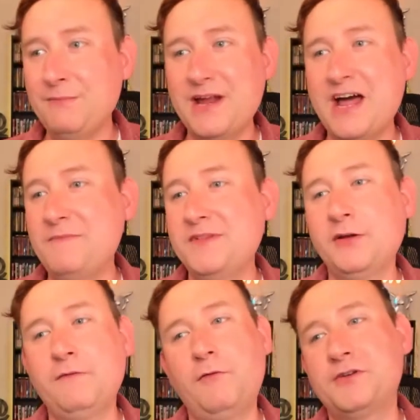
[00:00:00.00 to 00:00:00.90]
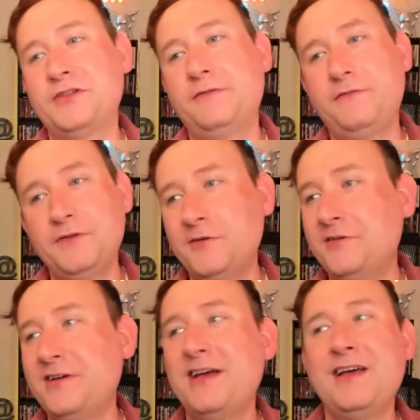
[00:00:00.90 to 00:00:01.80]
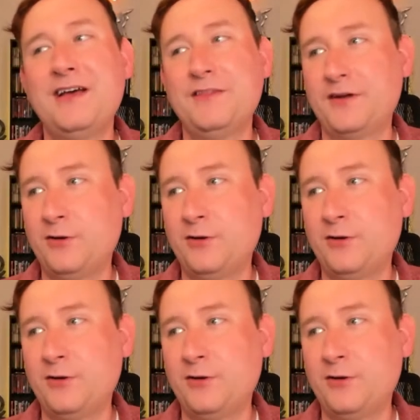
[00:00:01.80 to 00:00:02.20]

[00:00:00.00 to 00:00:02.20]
But I've been looking forward to the food, the